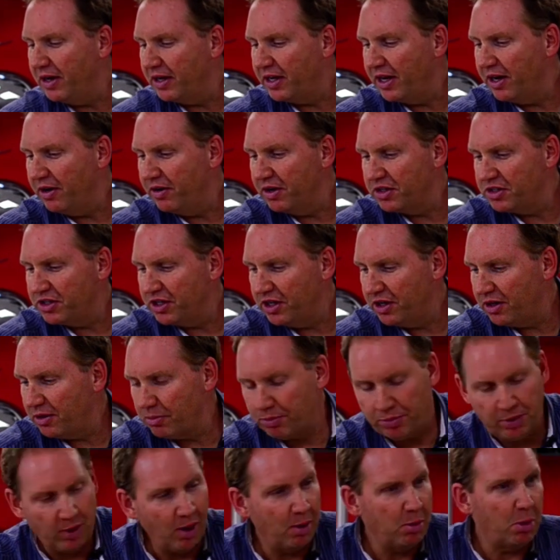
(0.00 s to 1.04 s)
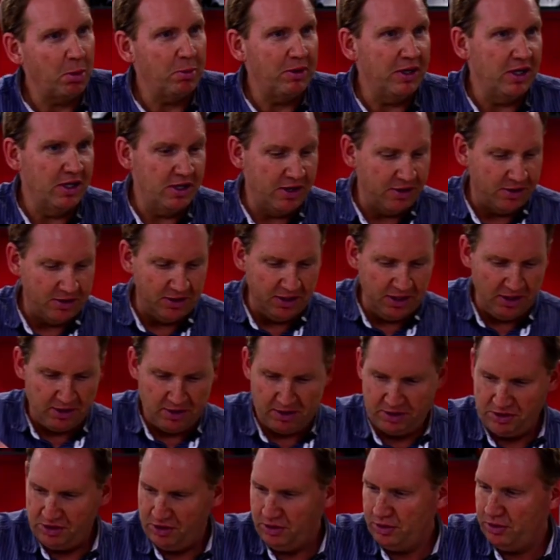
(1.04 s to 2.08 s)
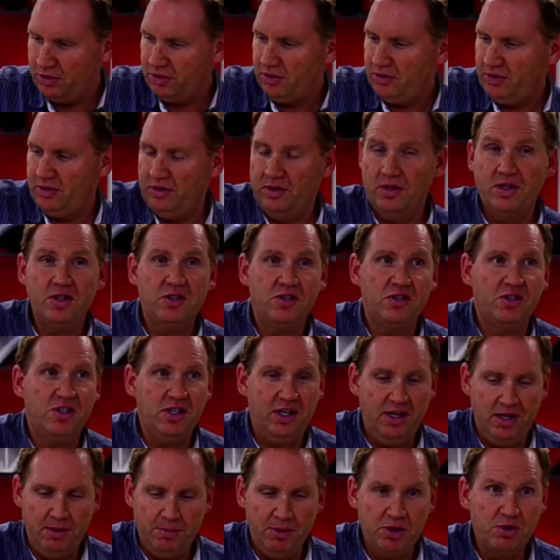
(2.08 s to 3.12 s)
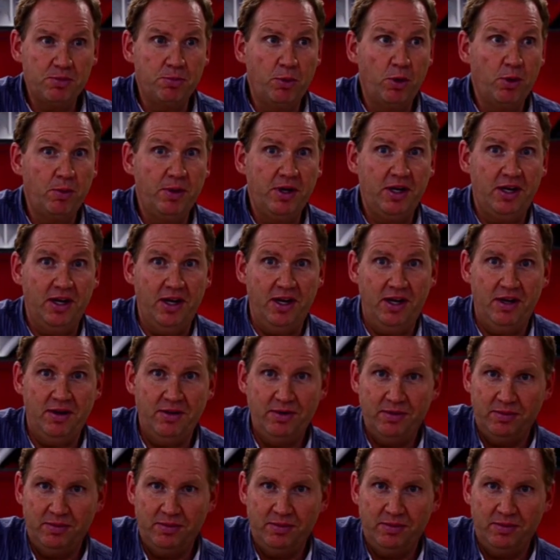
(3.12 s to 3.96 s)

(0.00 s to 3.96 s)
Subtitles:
of carrots here, probably another liter of juice. Let's see how much more we get.